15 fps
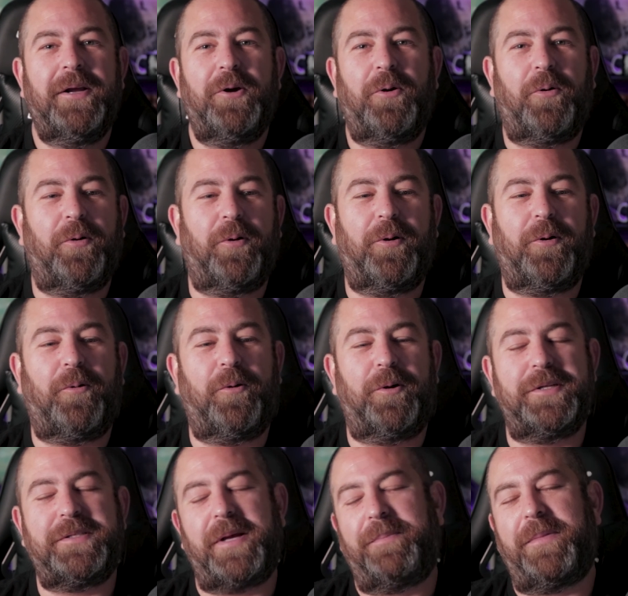or
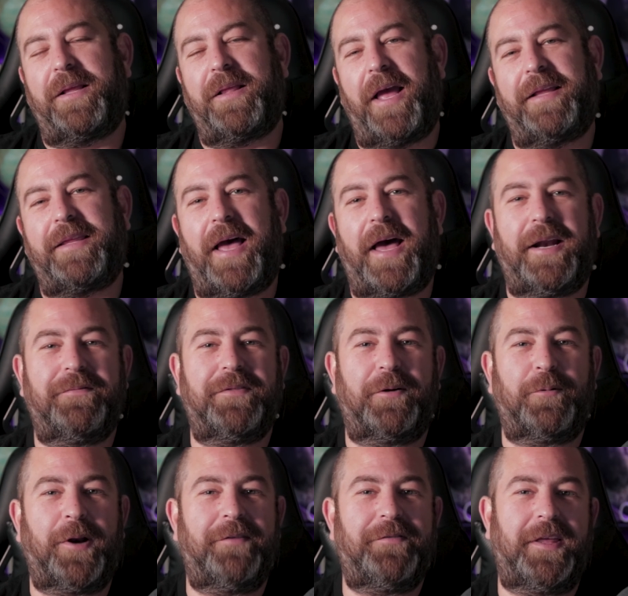something like that of the
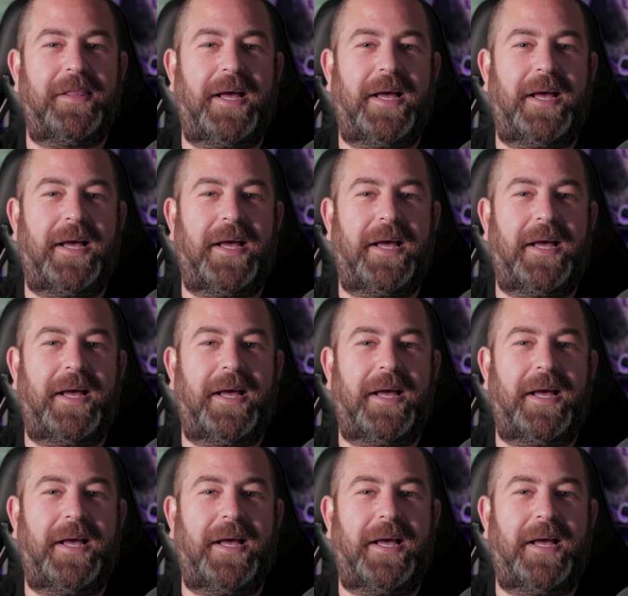Rivi?